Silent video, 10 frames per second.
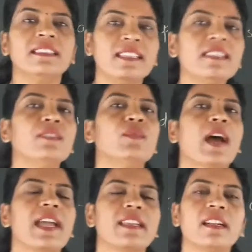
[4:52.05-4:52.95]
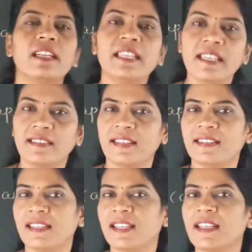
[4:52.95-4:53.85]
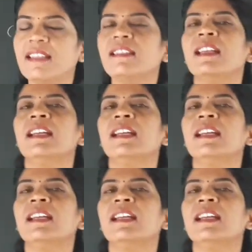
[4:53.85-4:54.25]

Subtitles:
these viral diseases